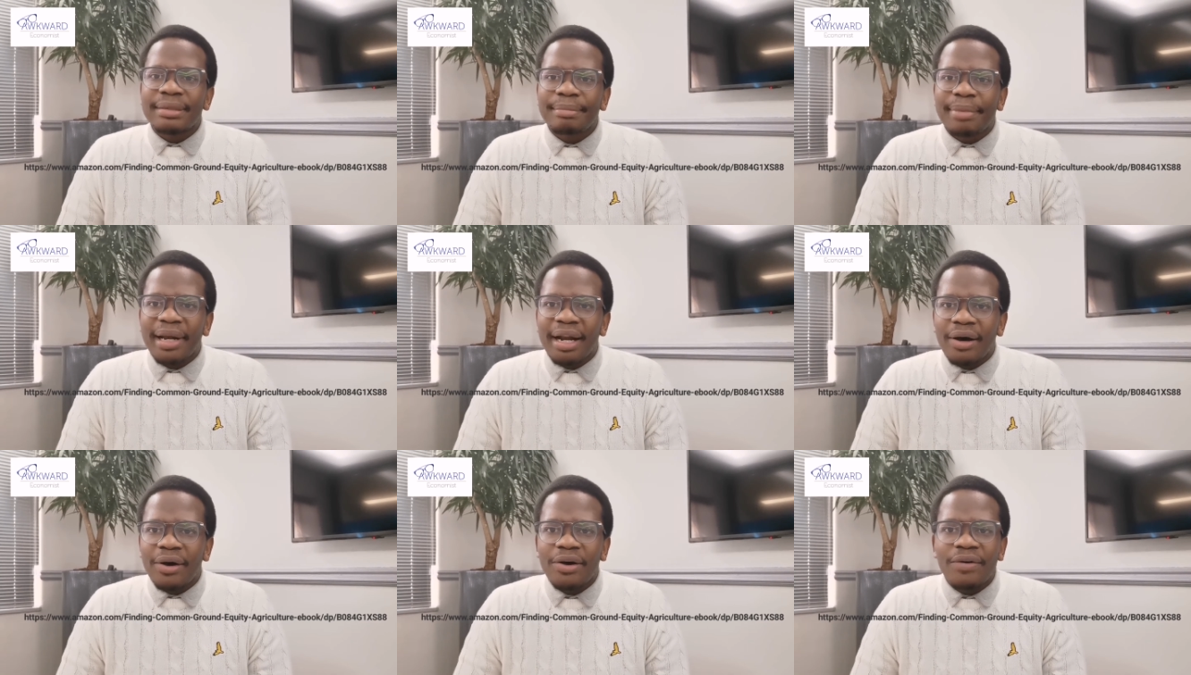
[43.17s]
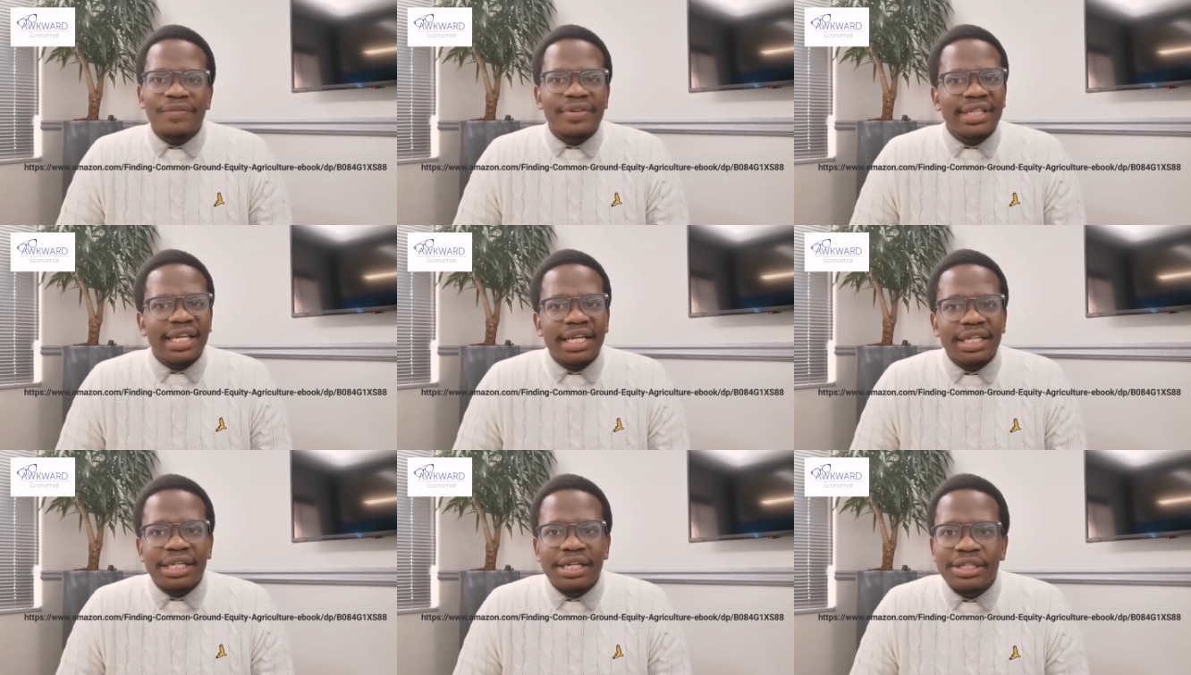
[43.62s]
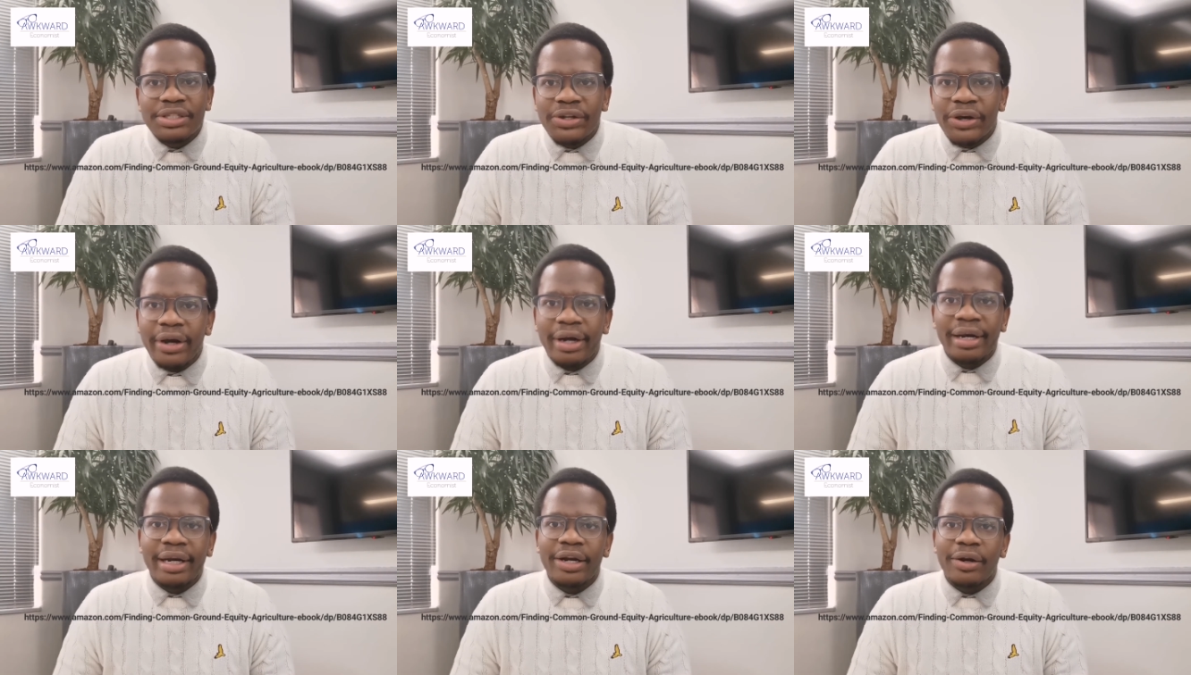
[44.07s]
but our conversation is
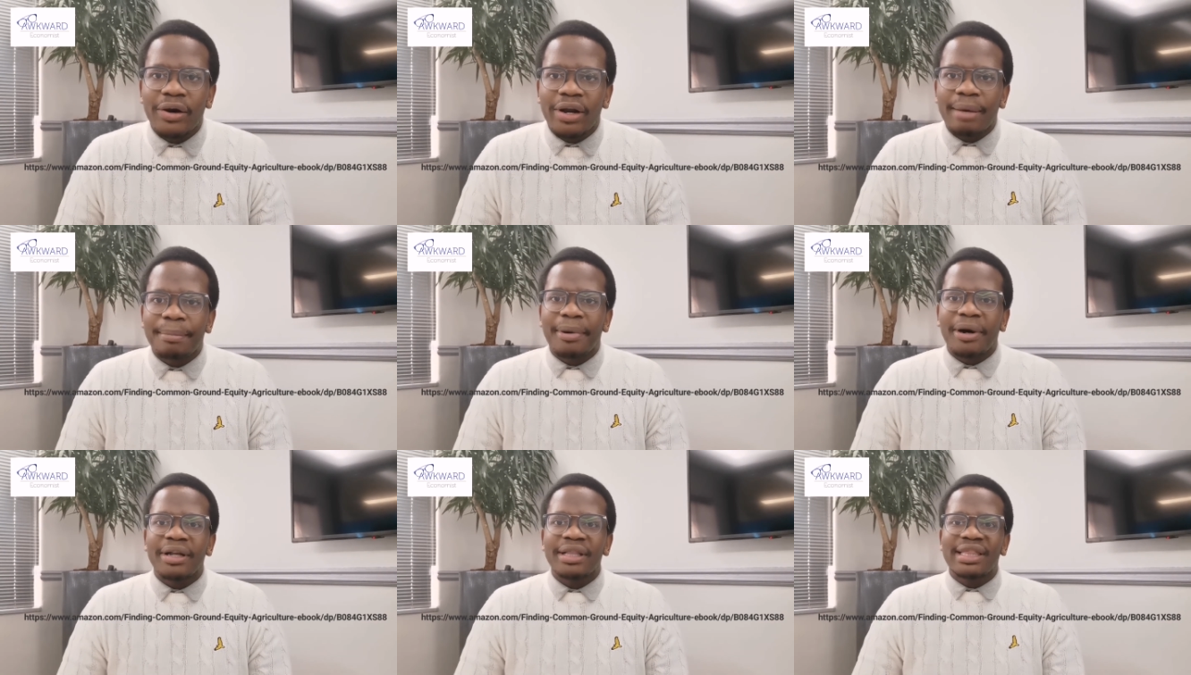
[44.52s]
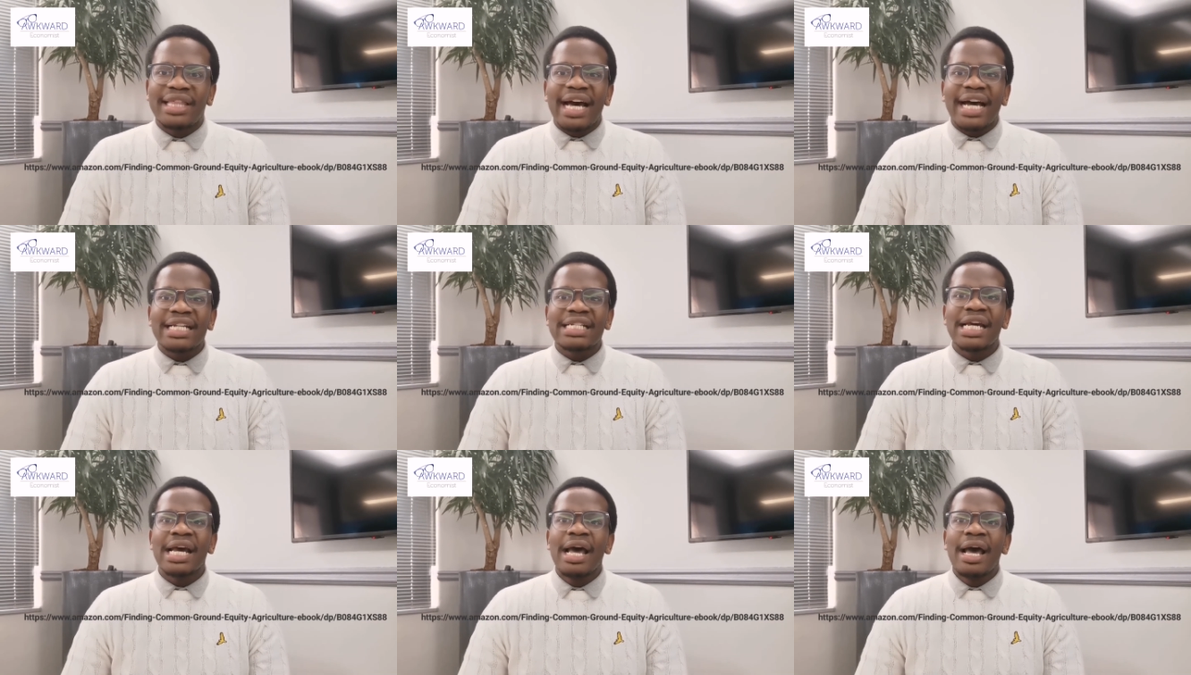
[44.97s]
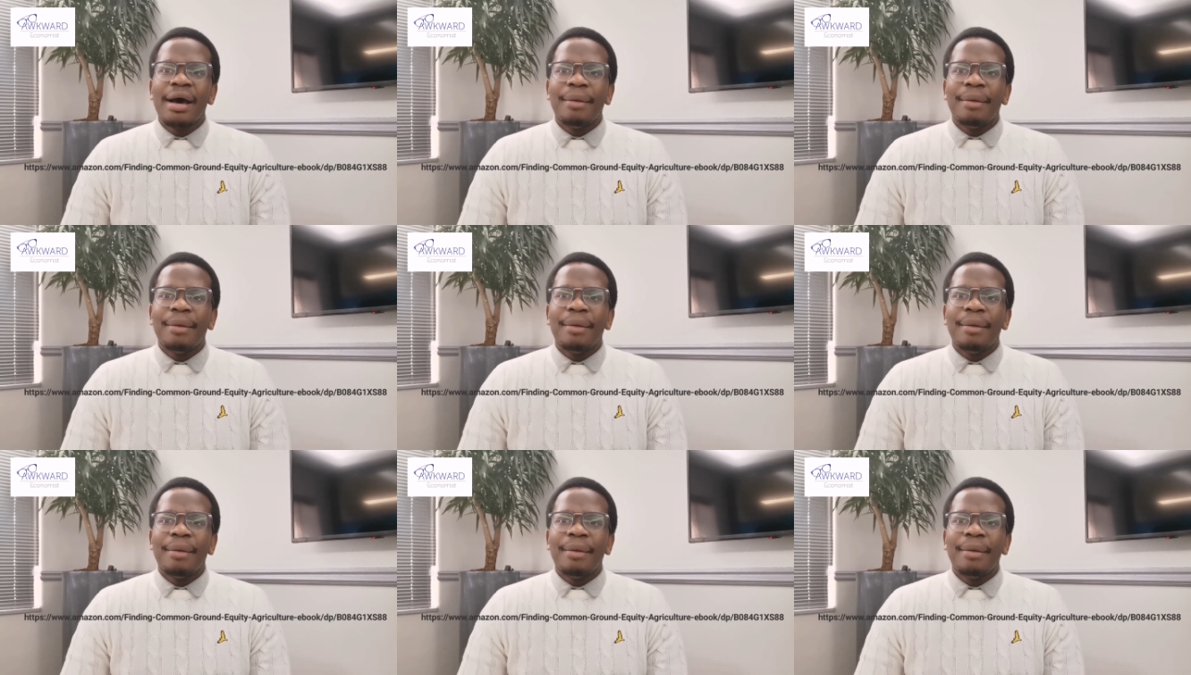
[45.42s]
certainly not about that,